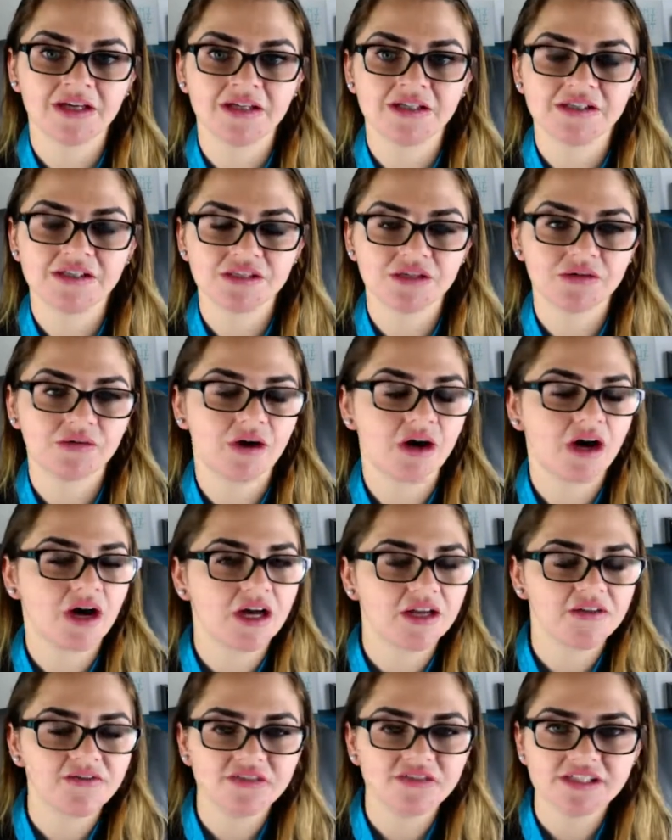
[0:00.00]
So
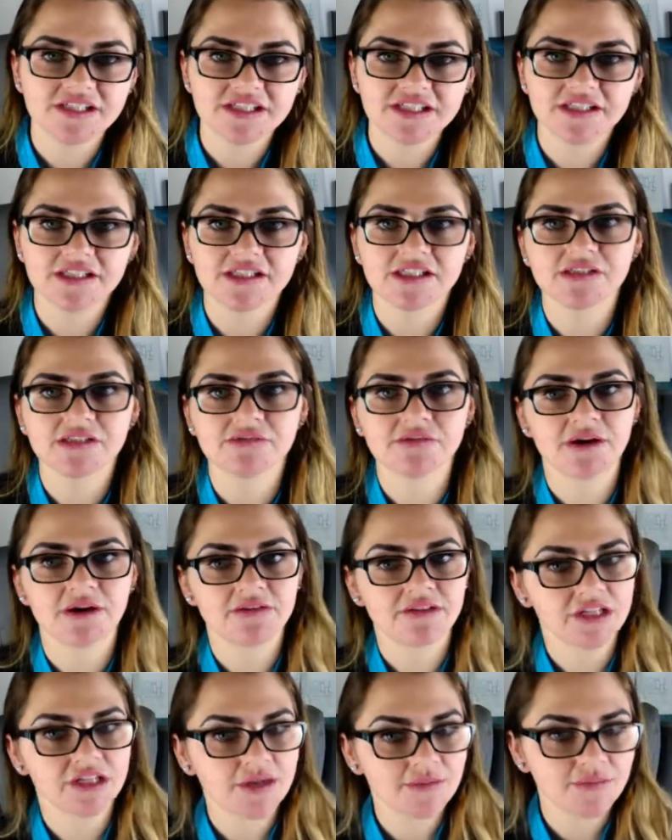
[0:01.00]
obviously this is
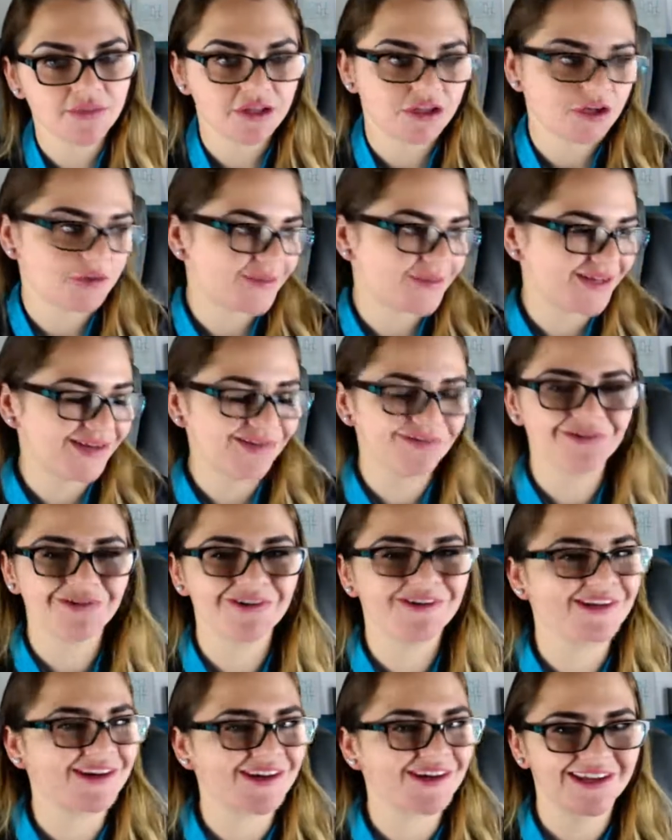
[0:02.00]
rounded up a little bit. We're
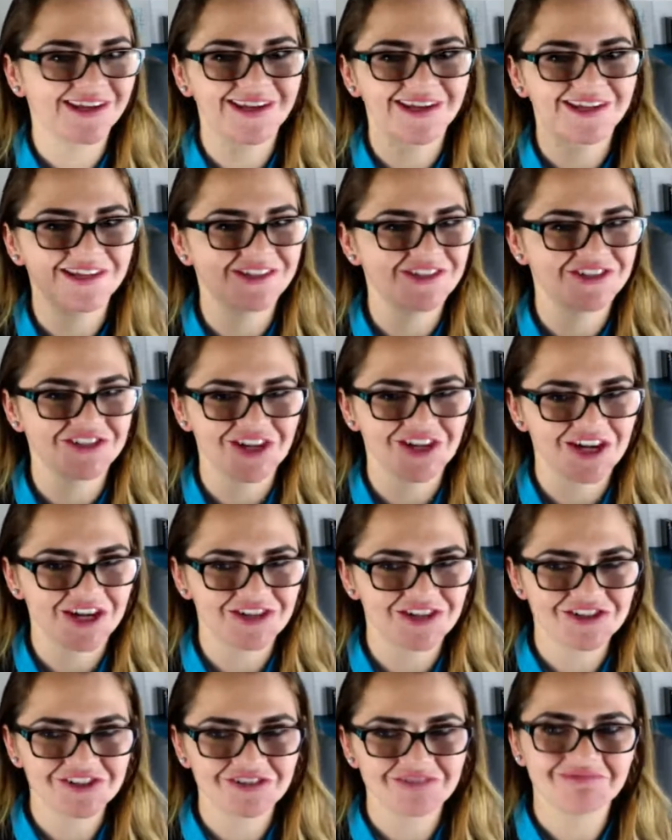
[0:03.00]
not getting into
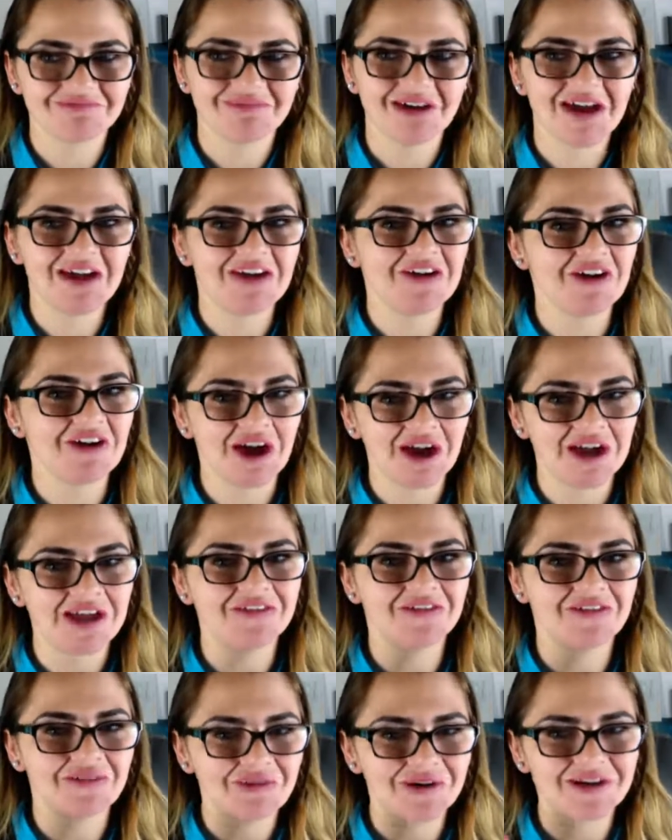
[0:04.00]
change. I
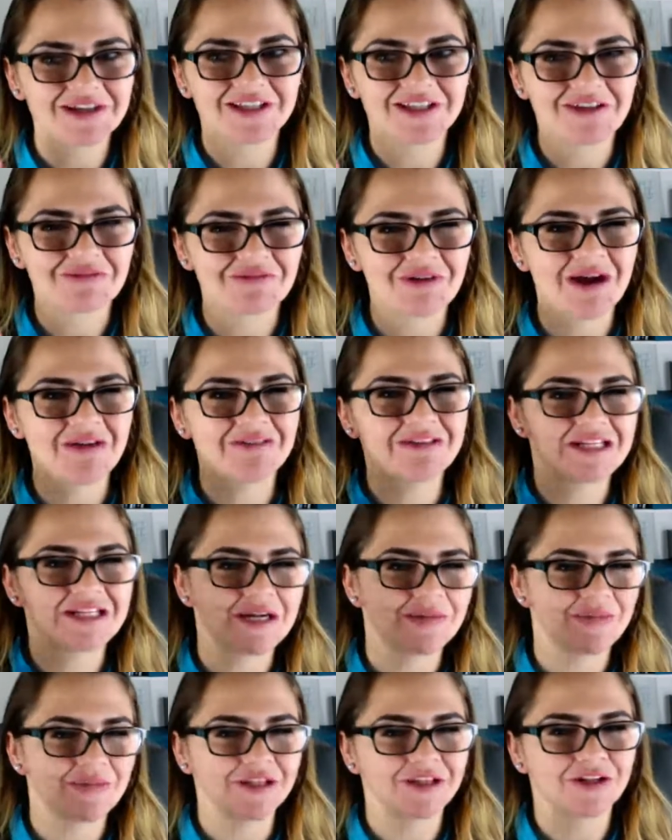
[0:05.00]
even wanted to like round it
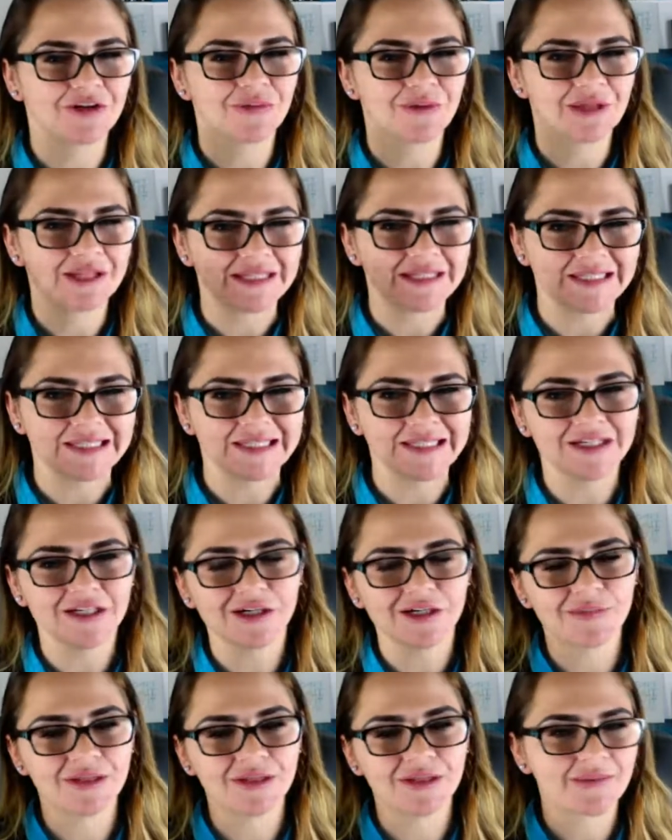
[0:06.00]
up a little bit
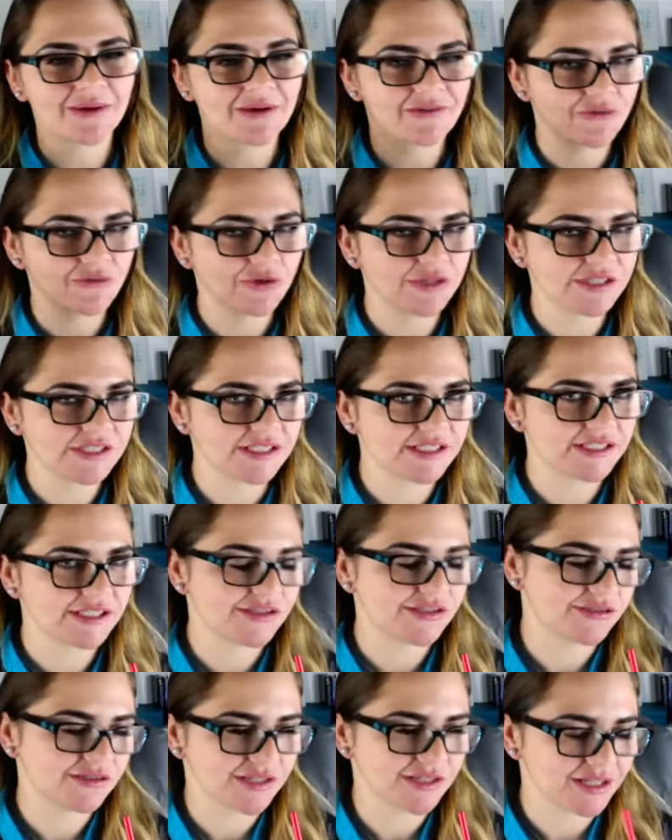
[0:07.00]
cleaner, but I'm like
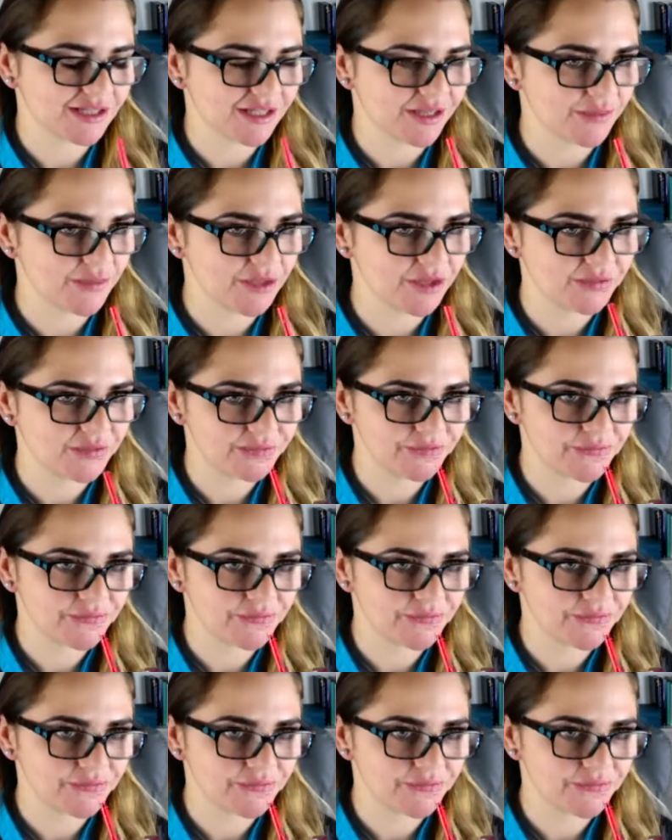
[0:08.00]
462 is not that bad.